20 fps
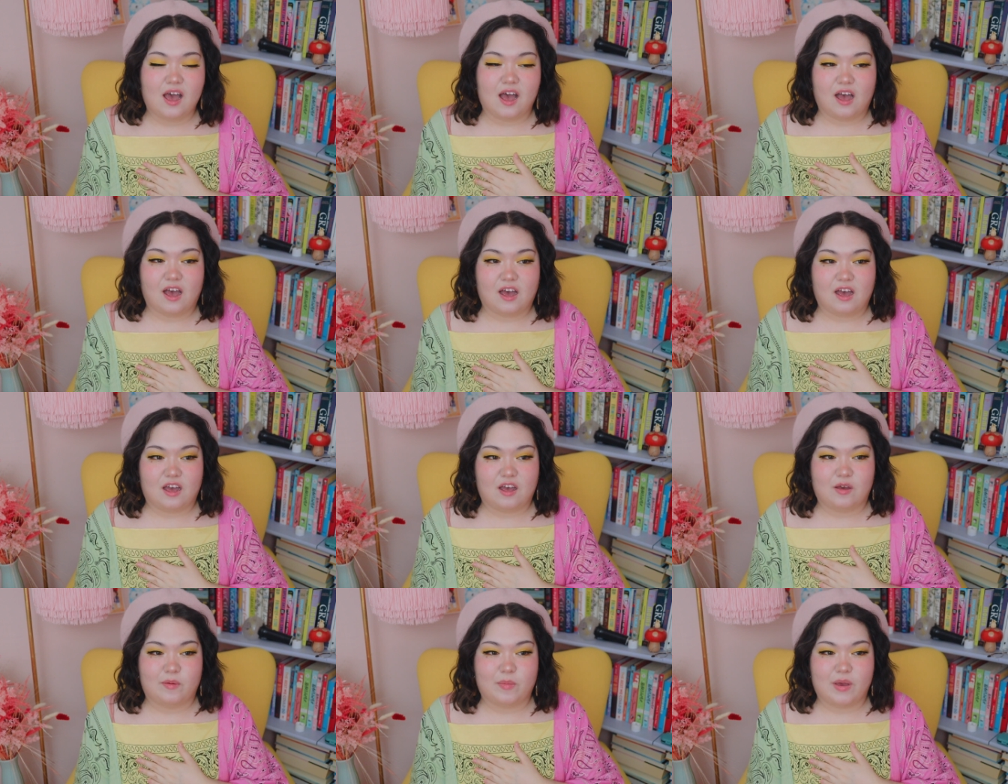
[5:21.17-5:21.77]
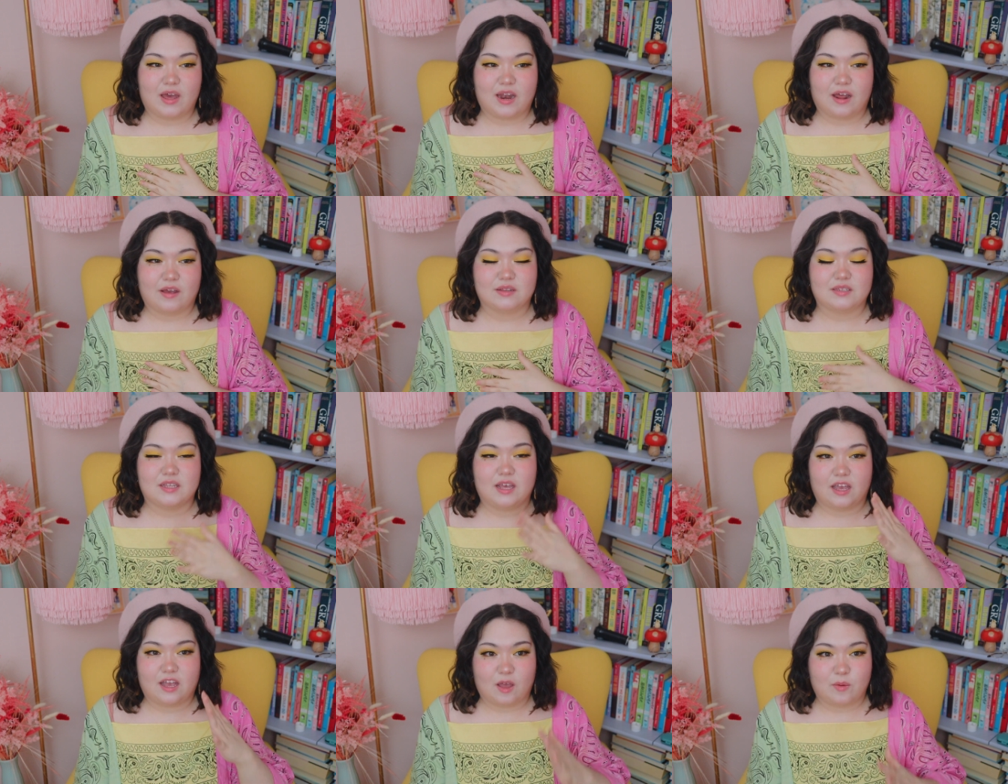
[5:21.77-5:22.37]
Um, and I
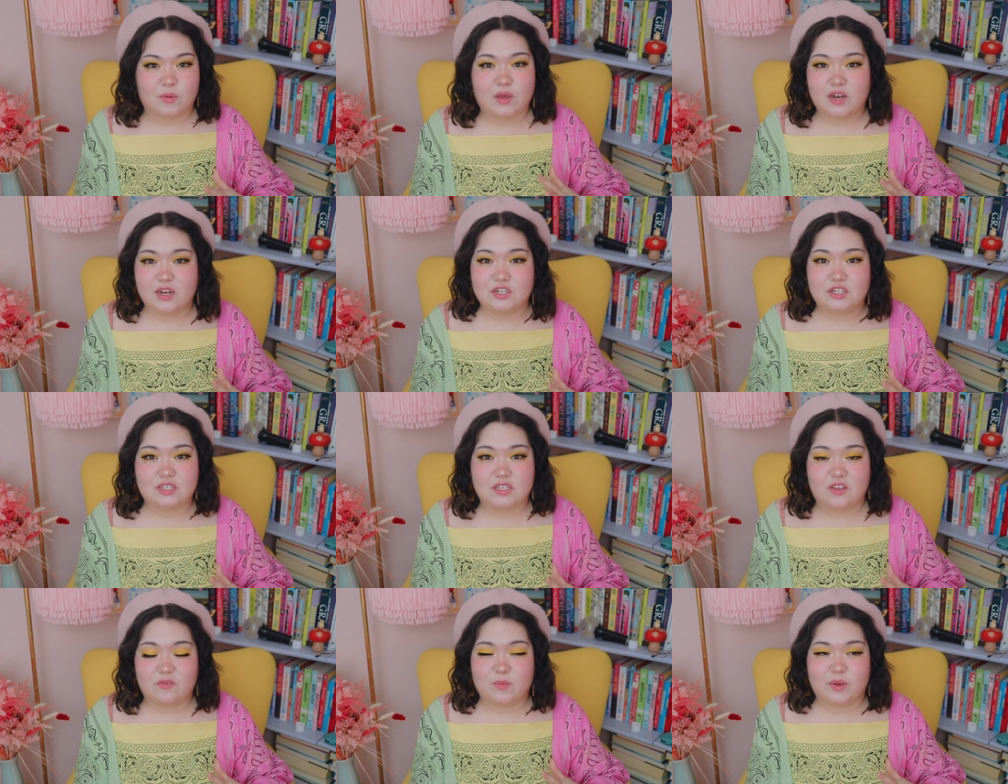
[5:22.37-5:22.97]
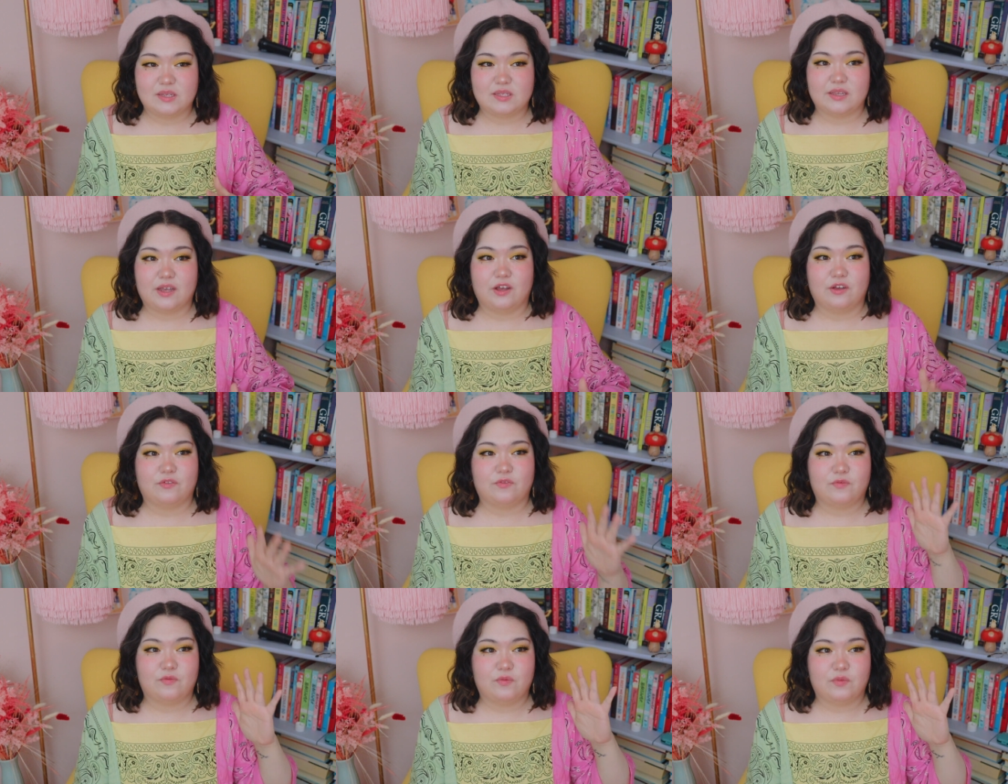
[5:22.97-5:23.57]
was like, I'm gonna just give
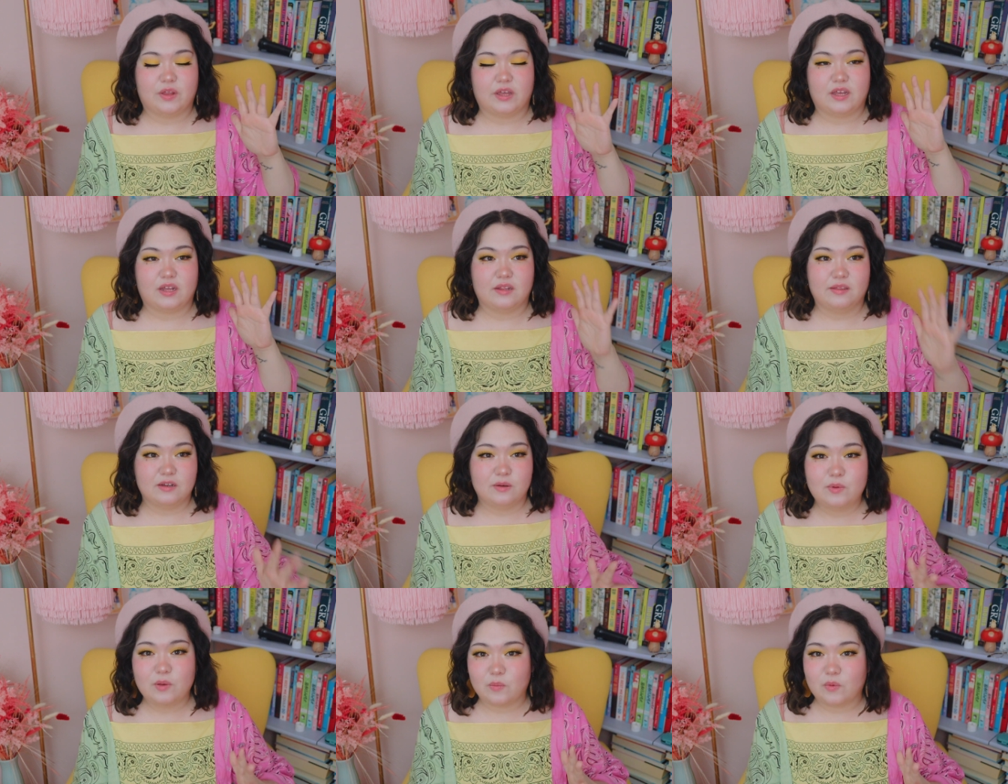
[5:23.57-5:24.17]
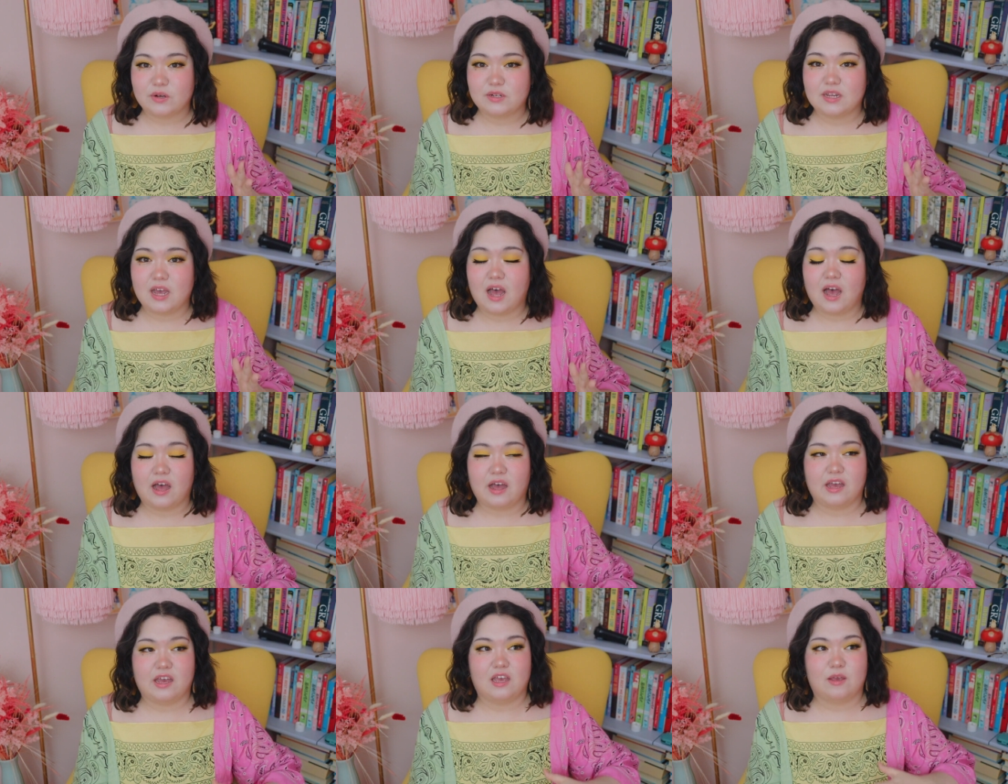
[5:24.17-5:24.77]
myself like a little bit more
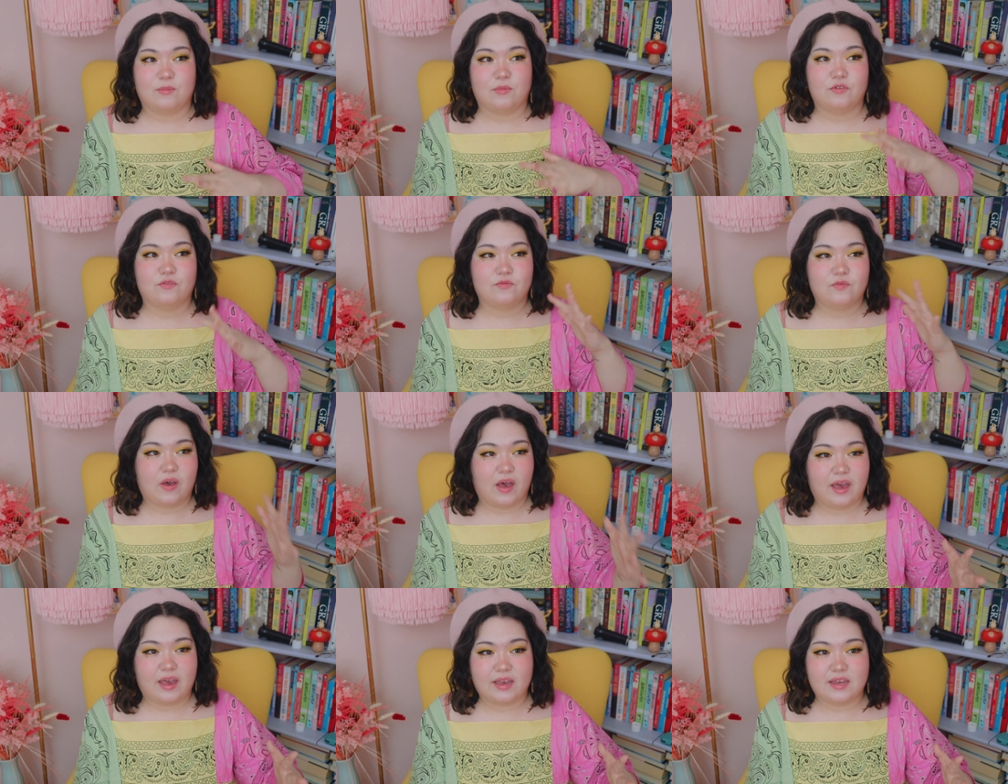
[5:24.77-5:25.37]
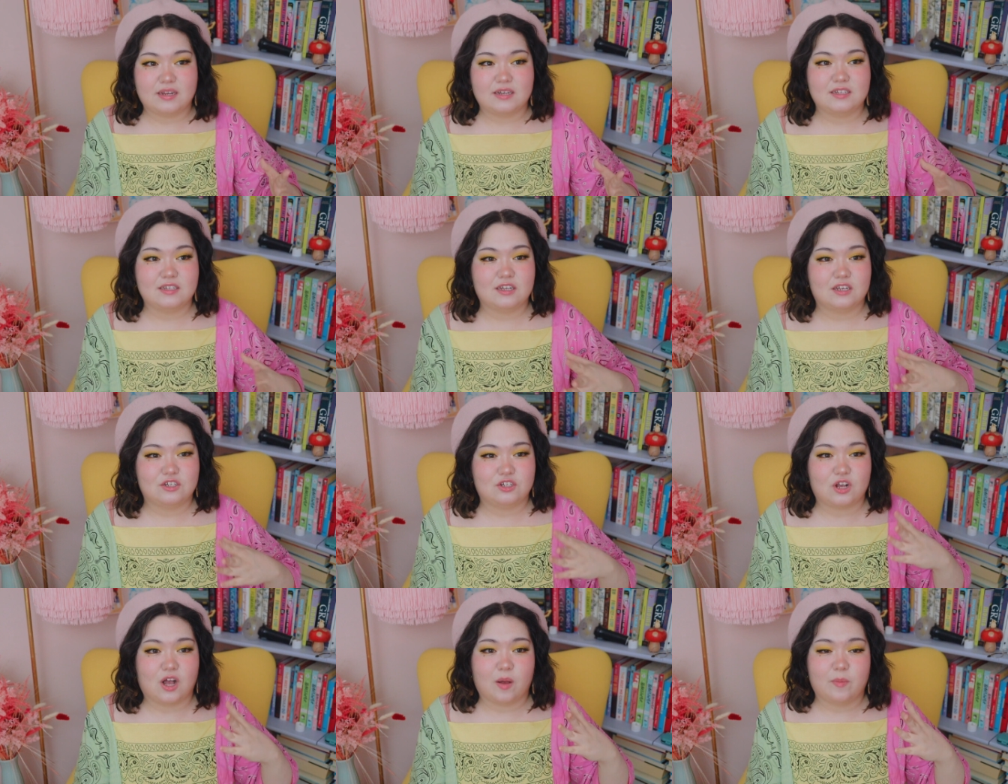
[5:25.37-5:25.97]
time, find
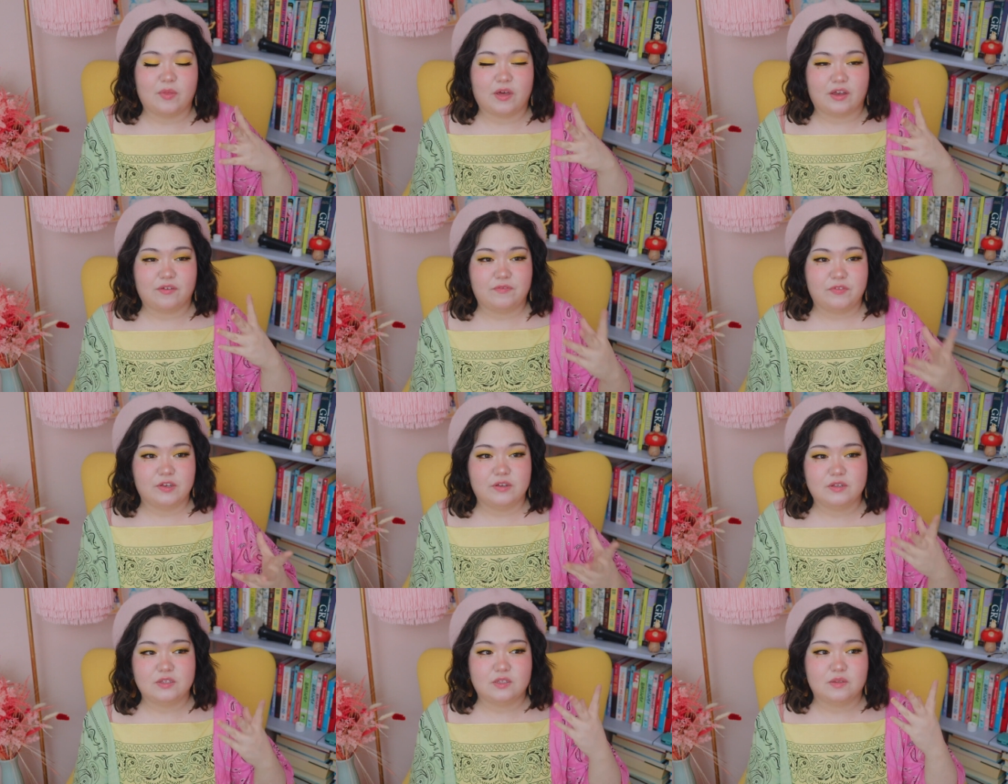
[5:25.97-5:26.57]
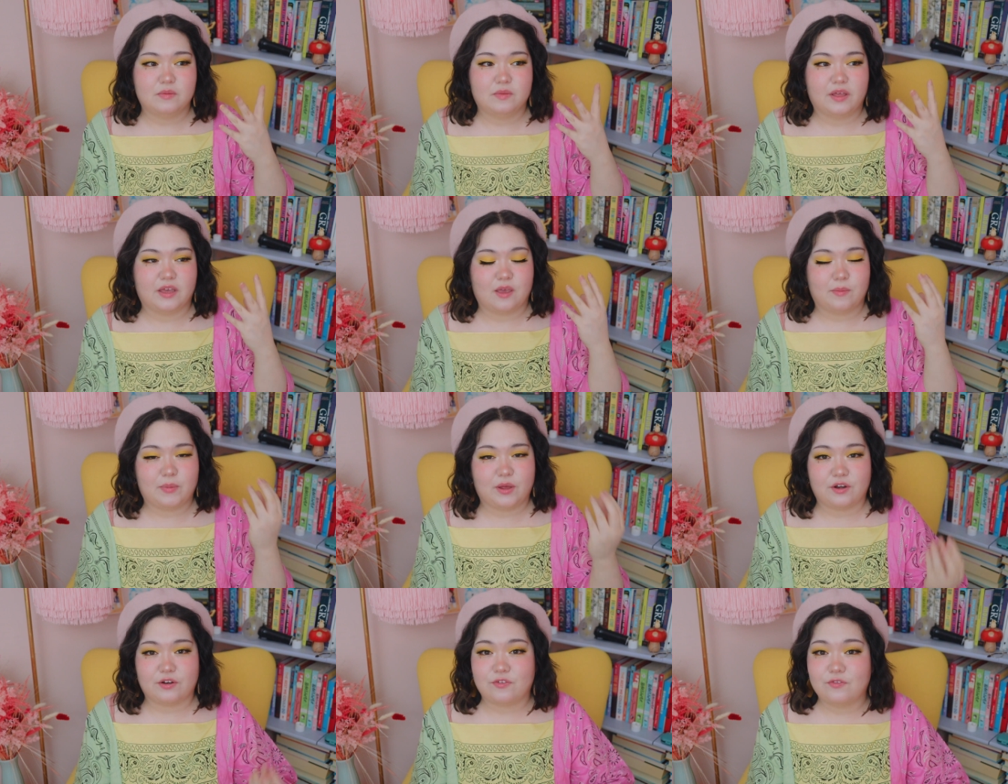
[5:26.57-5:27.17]
a job that feels like a
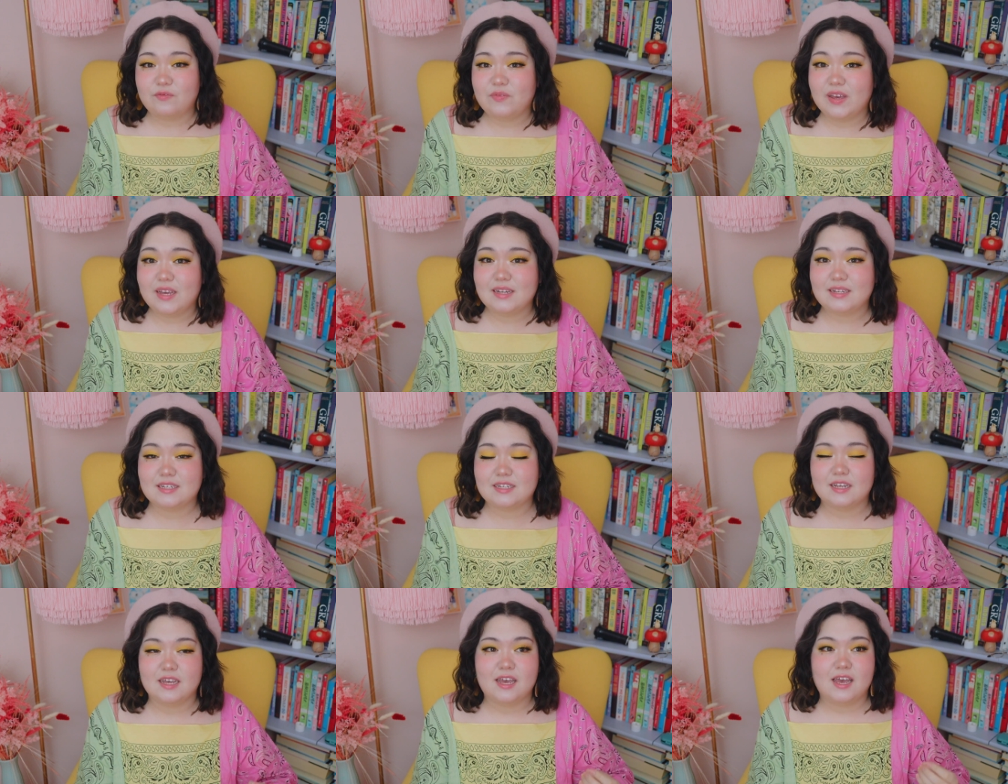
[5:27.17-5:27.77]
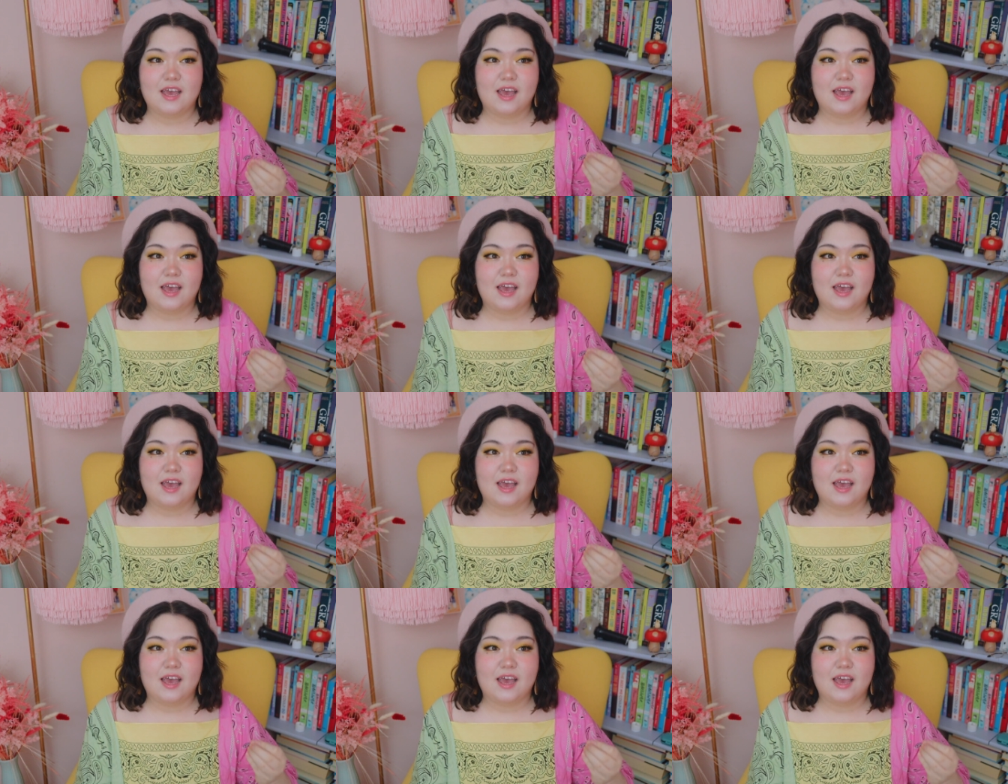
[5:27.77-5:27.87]
better fit.